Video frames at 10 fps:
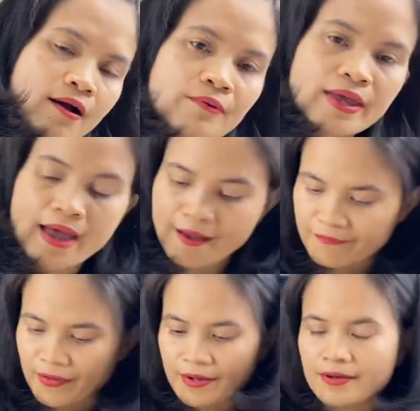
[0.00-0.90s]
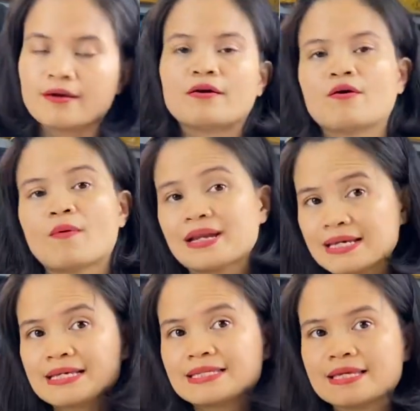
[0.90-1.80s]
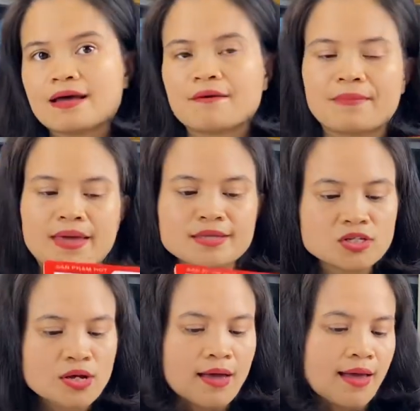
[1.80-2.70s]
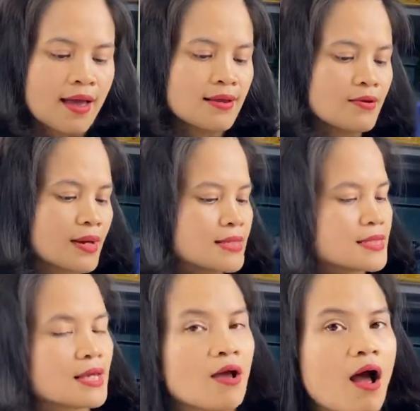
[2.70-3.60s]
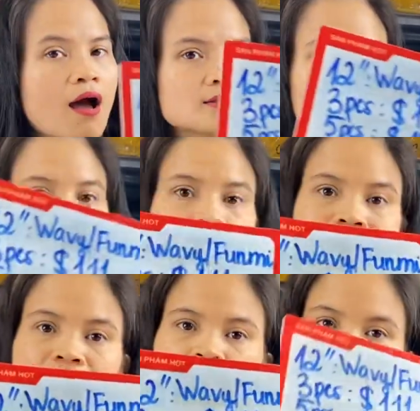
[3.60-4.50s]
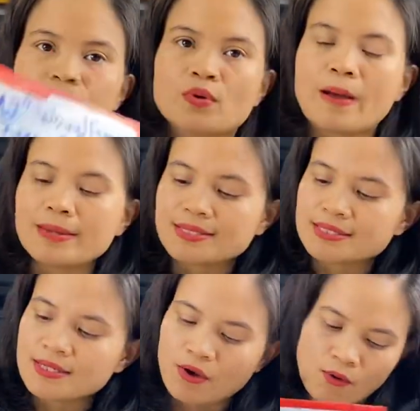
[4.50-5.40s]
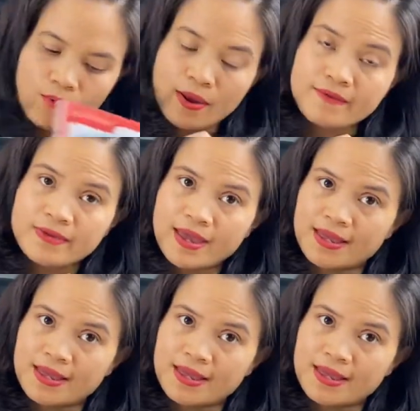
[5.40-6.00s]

we have a, a 1 kg of each and you can see a three bundle of 12 inch of wavy